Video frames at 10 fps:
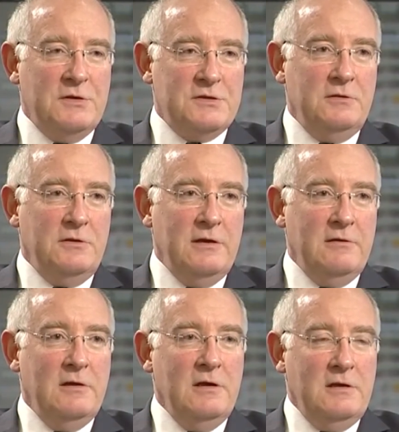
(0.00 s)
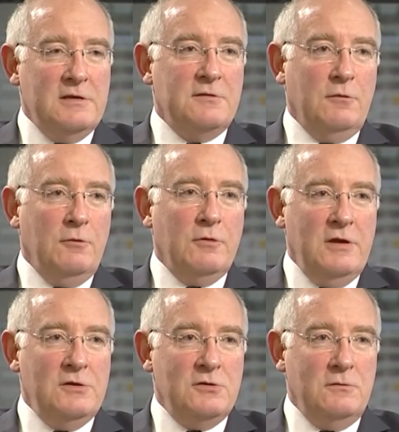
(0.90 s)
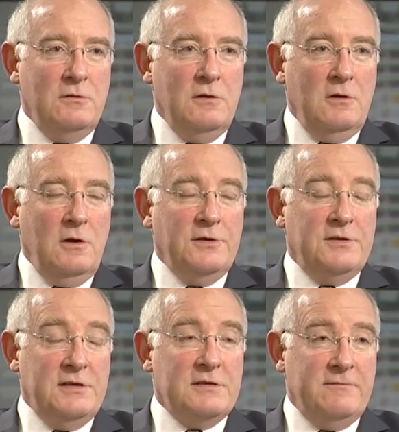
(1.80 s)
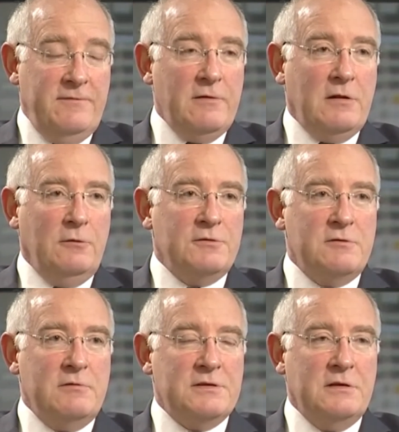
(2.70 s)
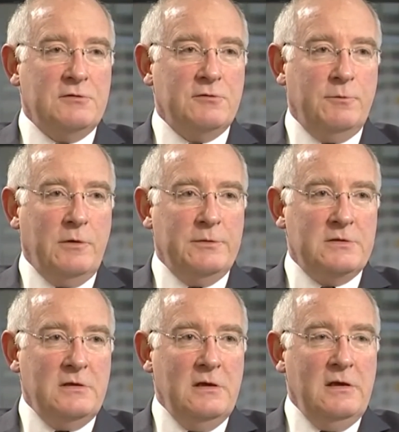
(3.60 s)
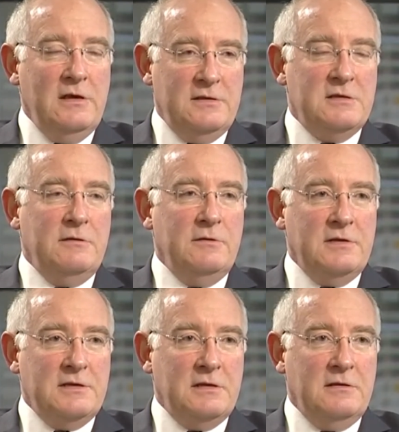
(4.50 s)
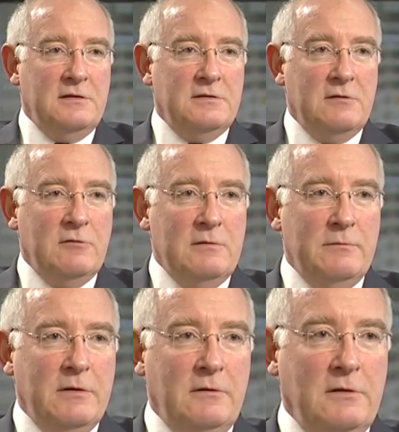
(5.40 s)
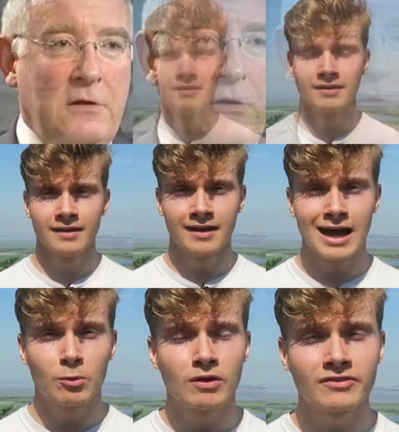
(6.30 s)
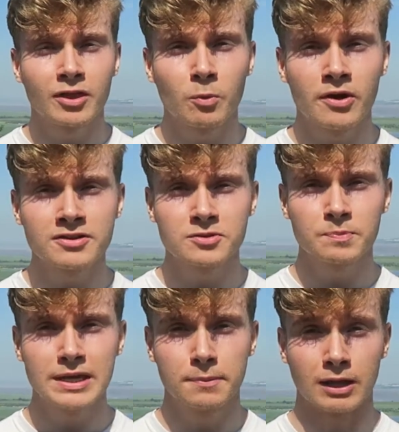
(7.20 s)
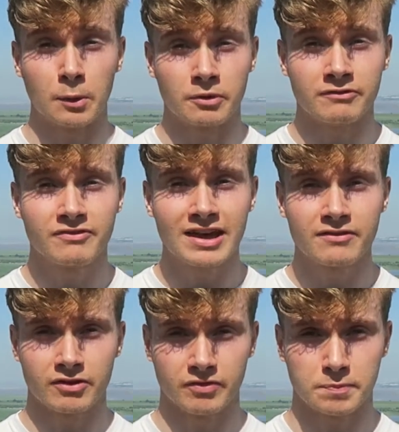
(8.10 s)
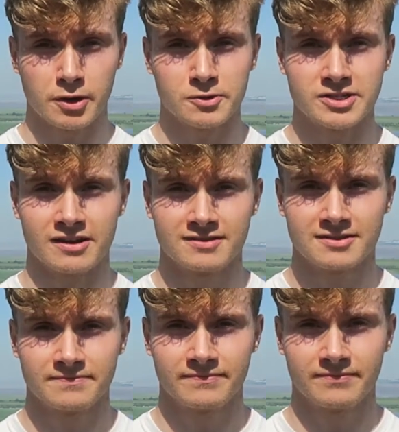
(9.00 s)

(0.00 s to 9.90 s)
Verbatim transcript: question here is the location, and it is very close to residential property. It is in the designated green belt. However, there were some people that were in favour of the project.